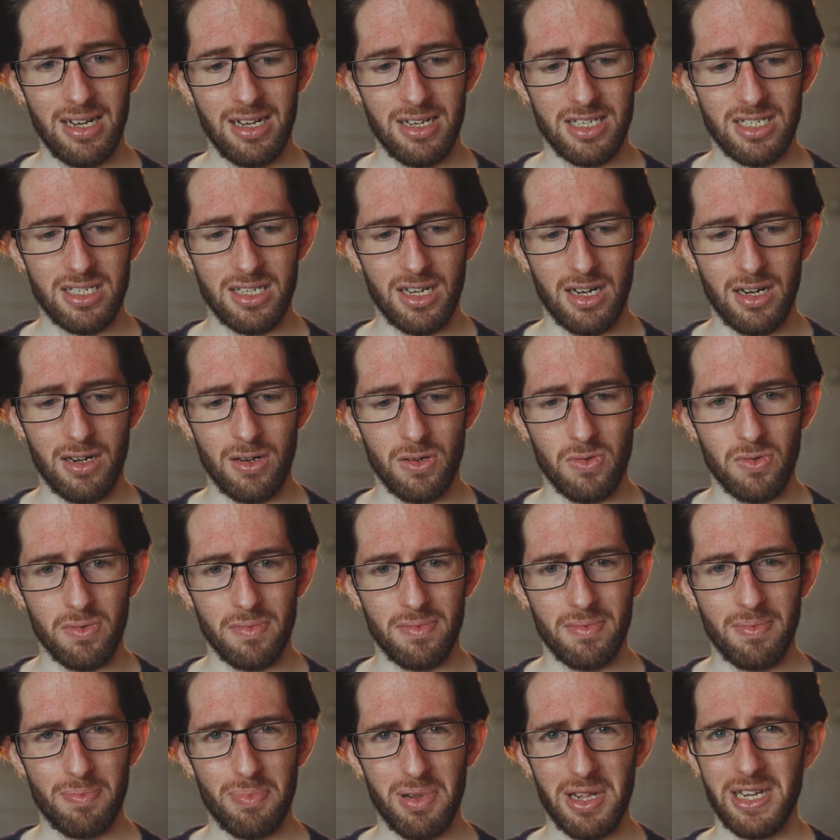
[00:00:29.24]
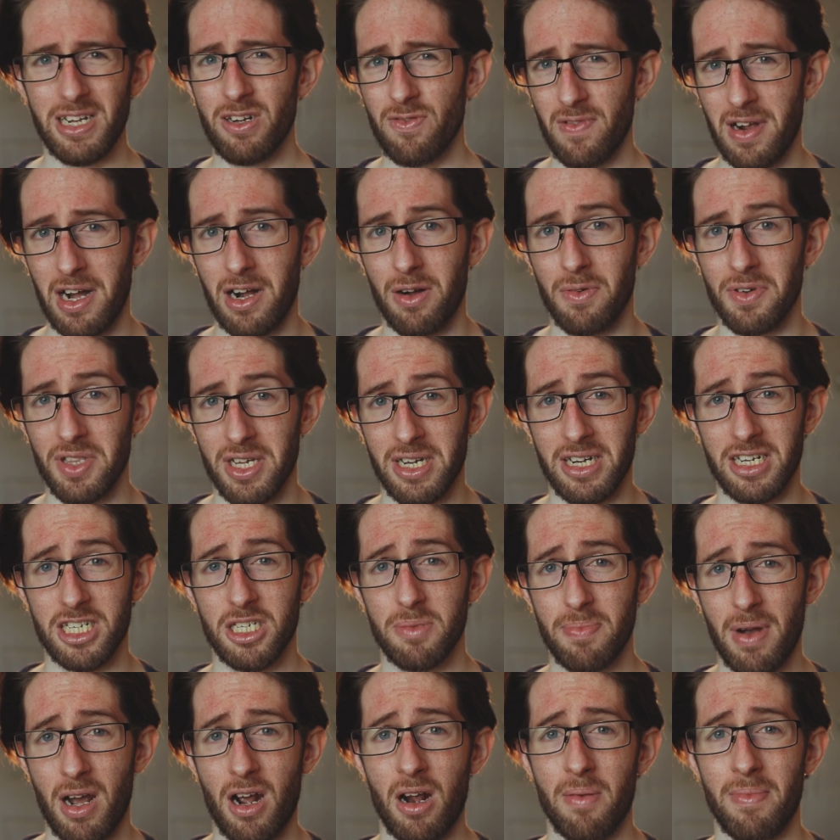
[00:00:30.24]
So play around with it,
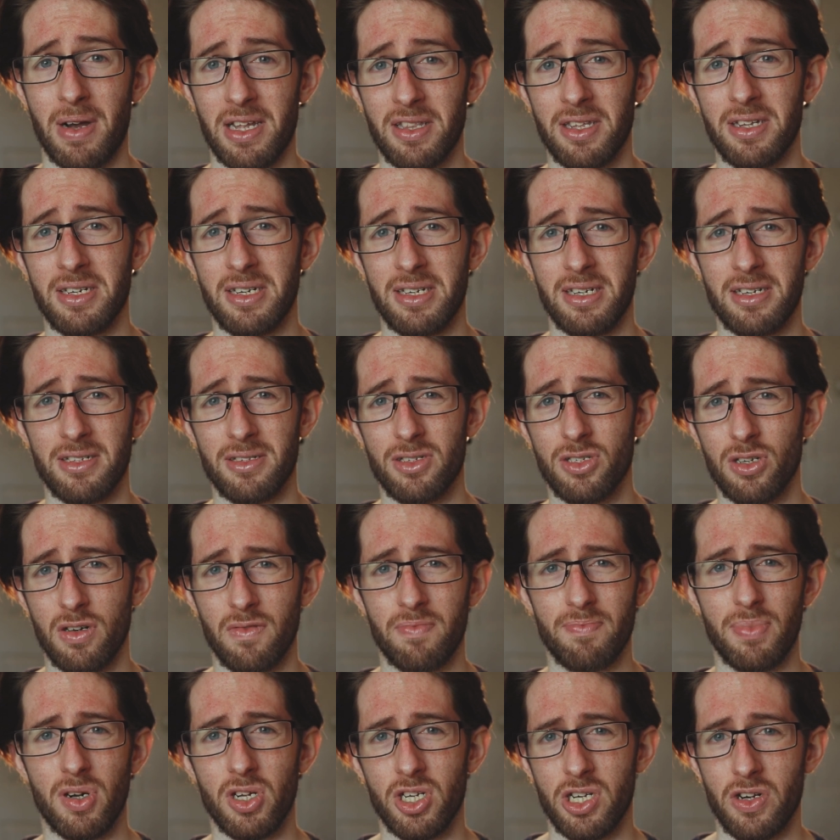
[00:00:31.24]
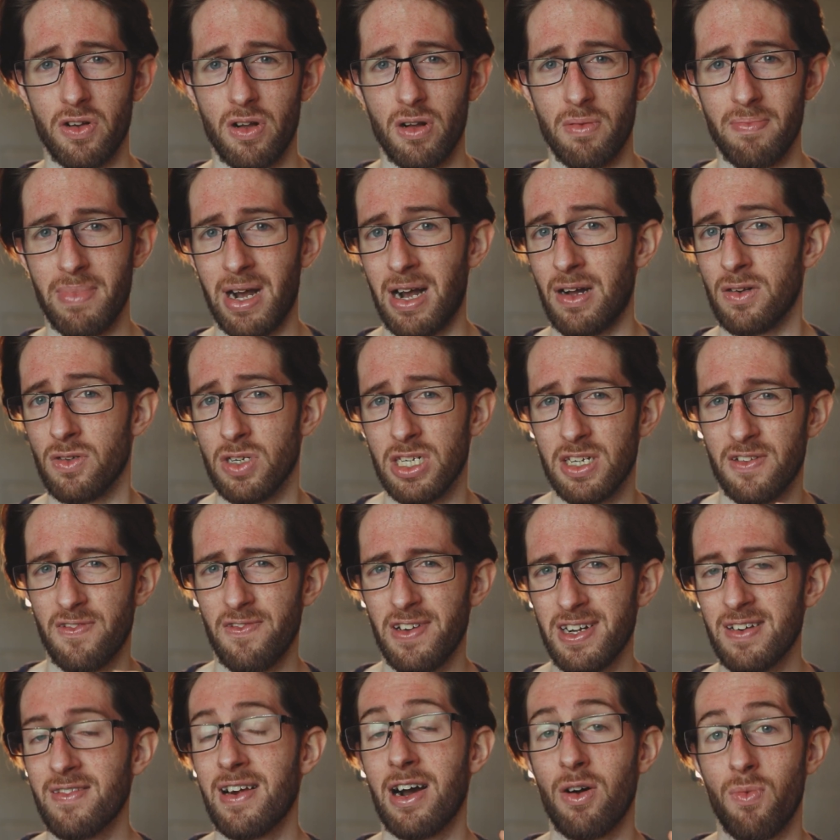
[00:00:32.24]
experiment it, and sort of push your own boundaries.
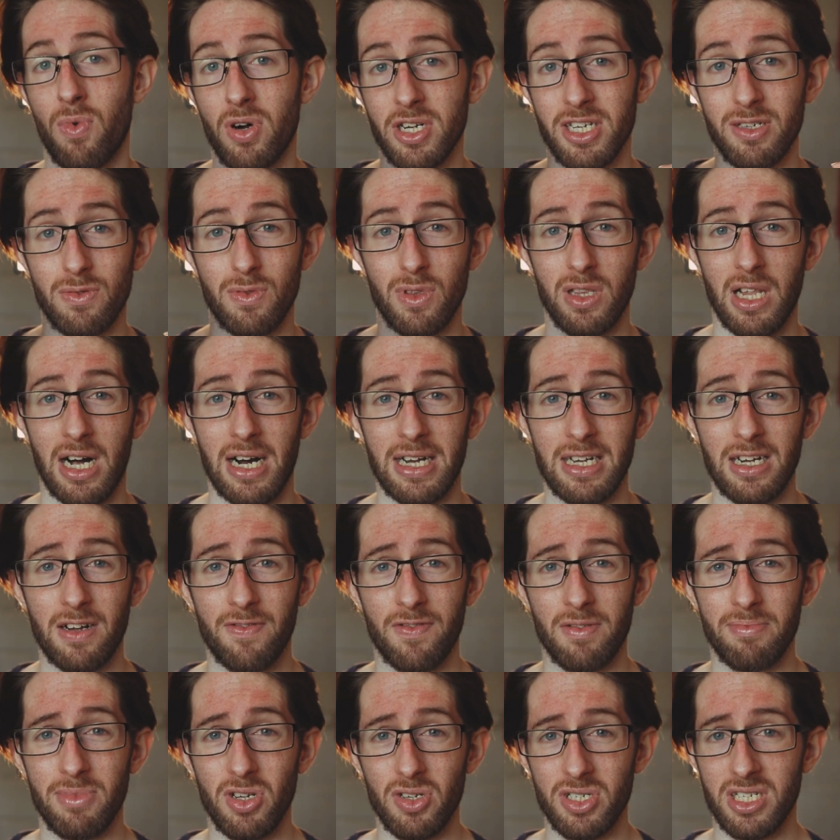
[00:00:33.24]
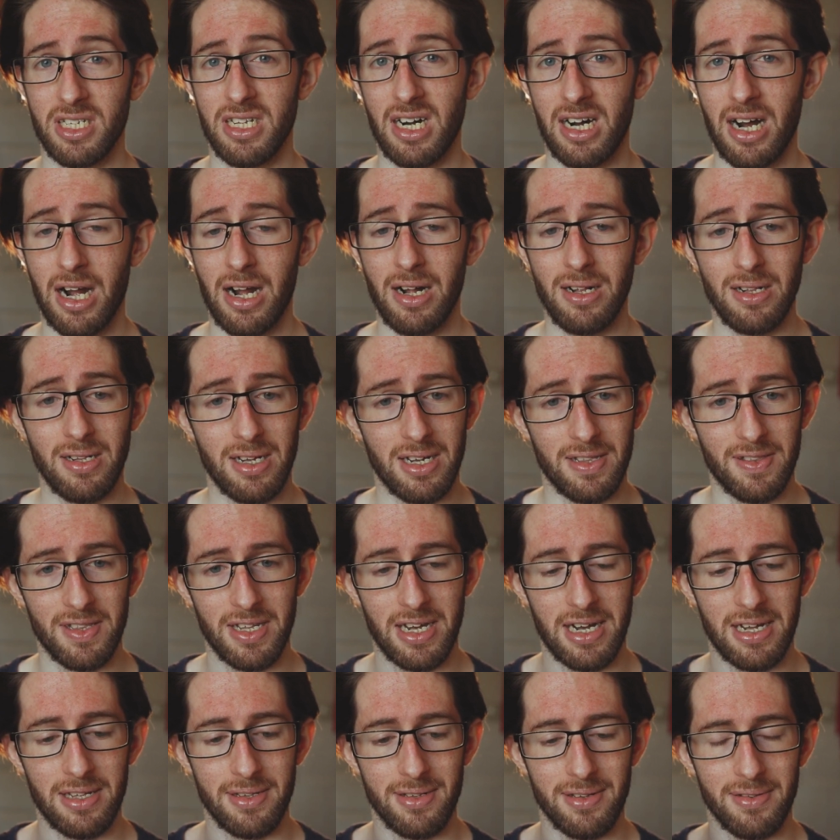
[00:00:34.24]
Figure out what you like from your style, and
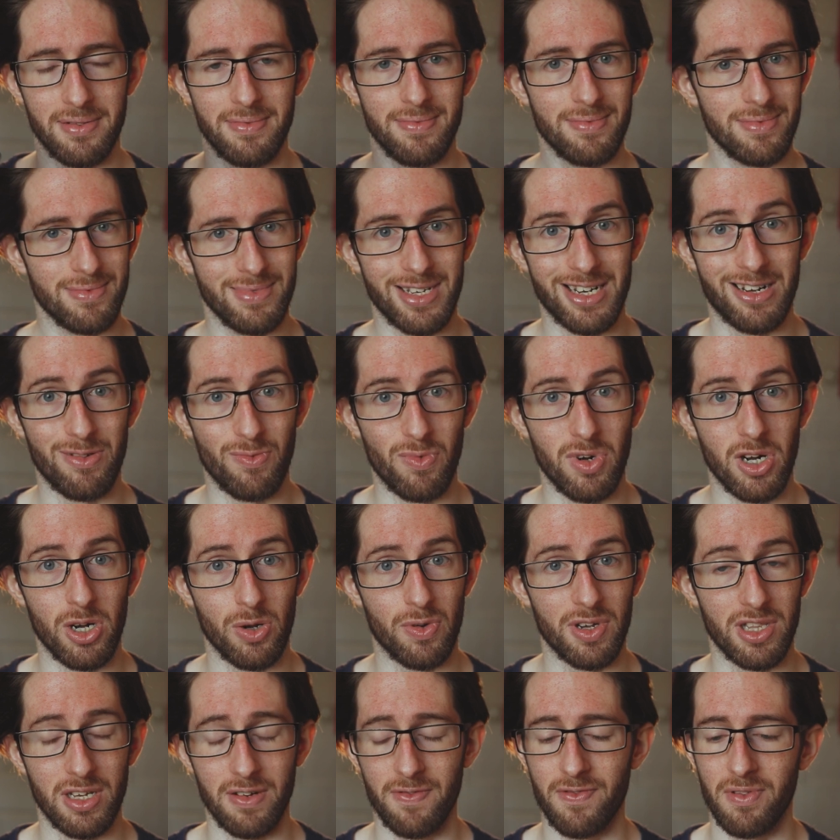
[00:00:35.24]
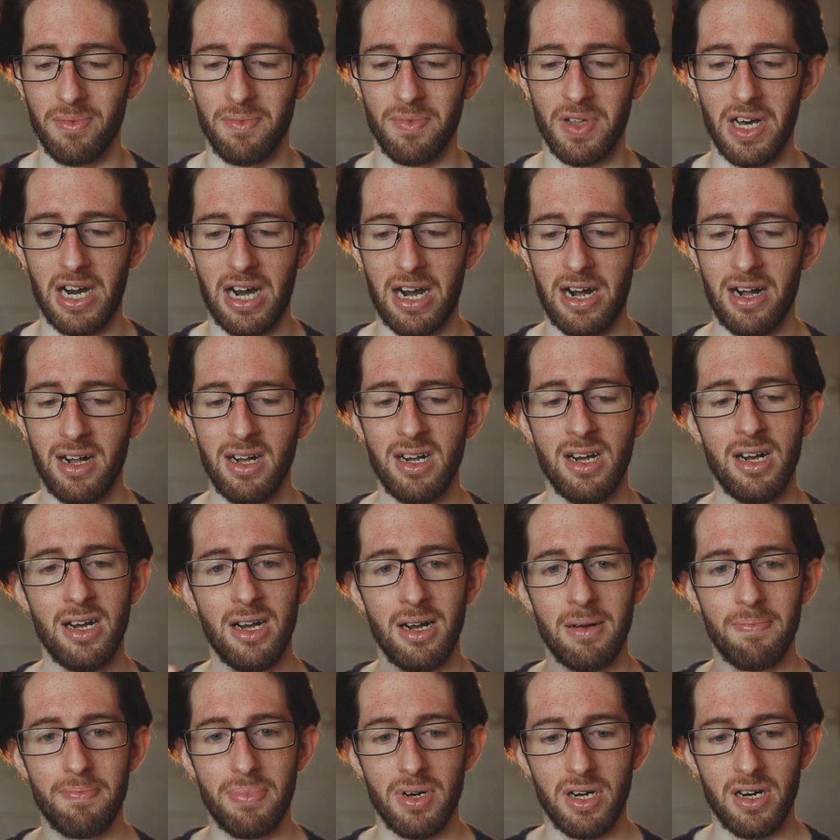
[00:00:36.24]
then you can work with it from there.
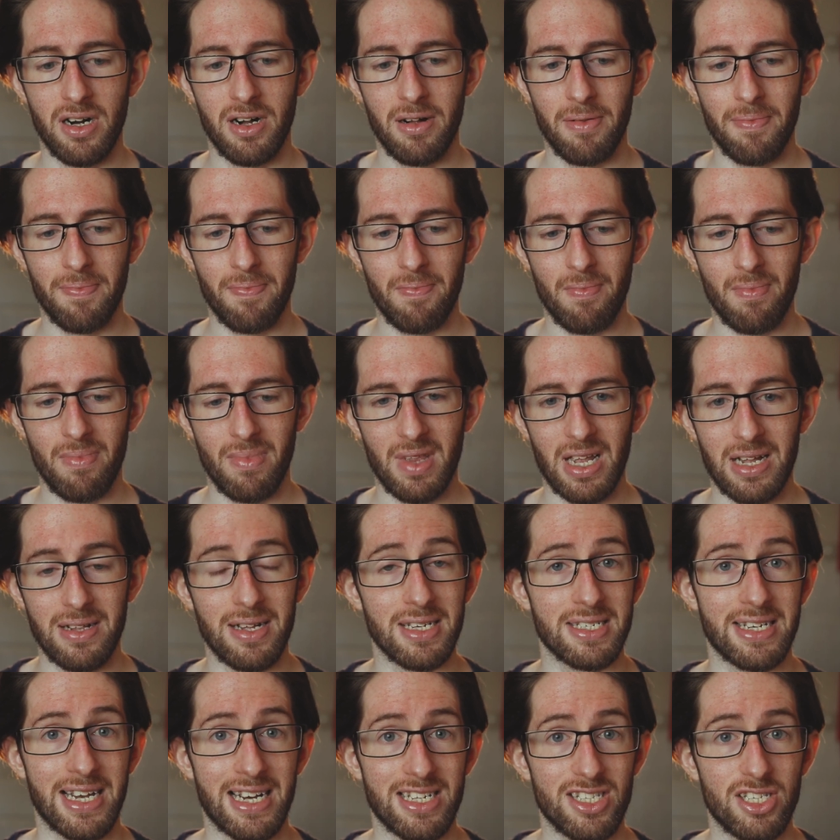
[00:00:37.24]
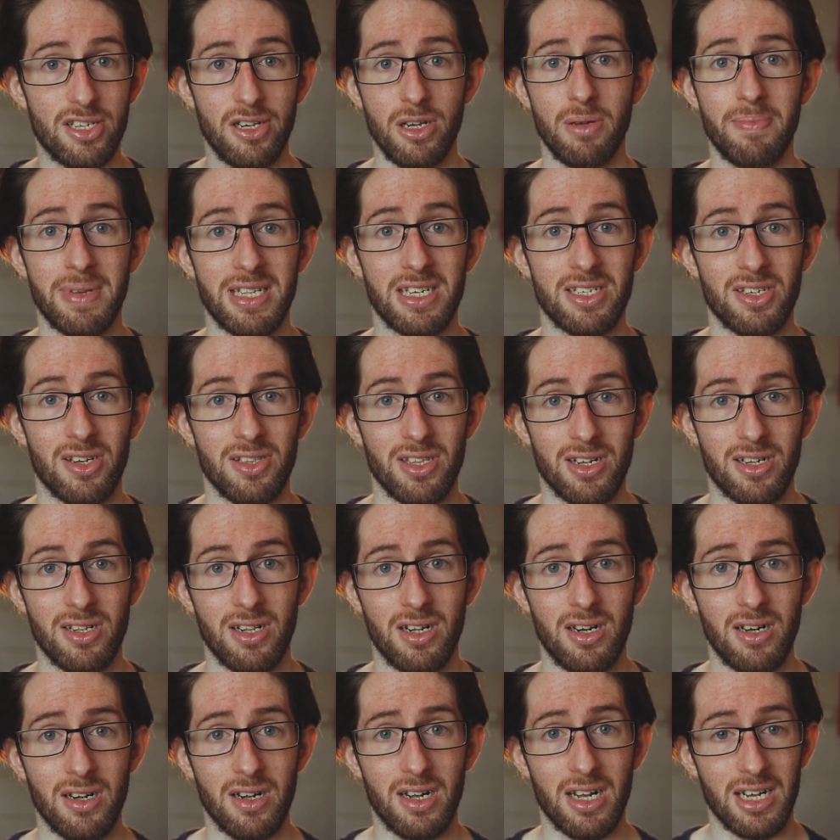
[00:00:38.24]
But let's get 2 minutes on the
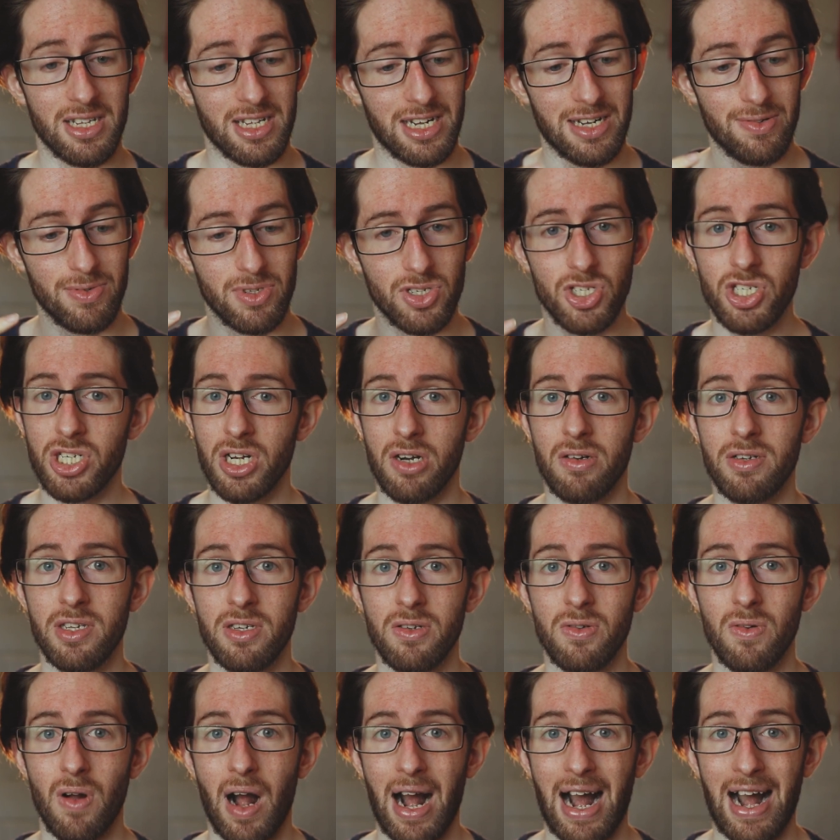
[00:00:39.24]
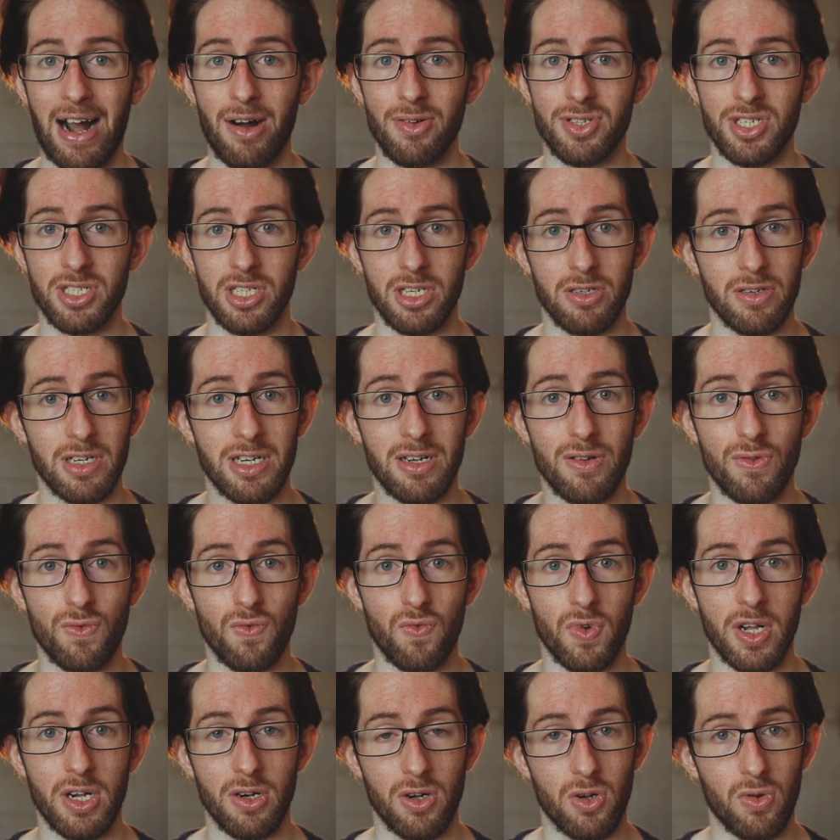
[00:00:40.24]
clock, and I will show you how to do it
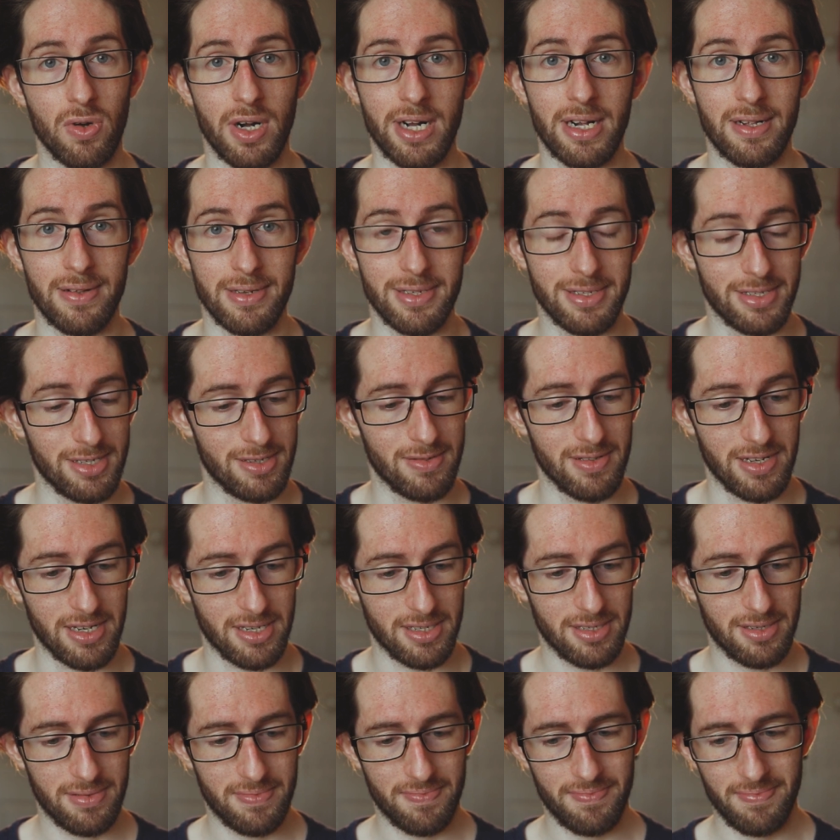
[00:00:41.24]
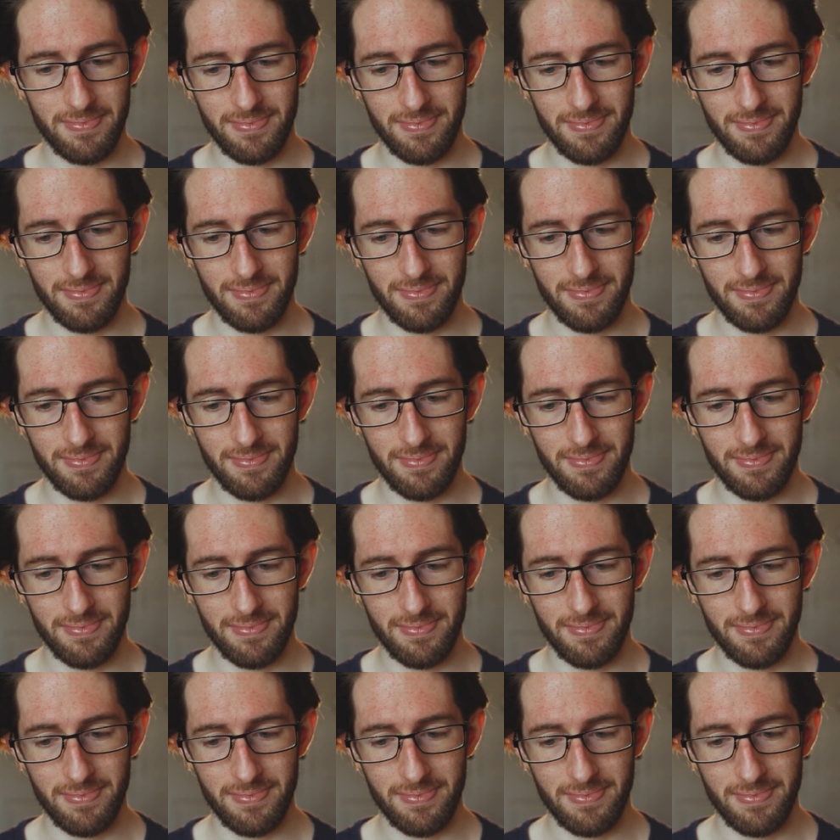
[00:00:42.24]
real quick. Let's do this.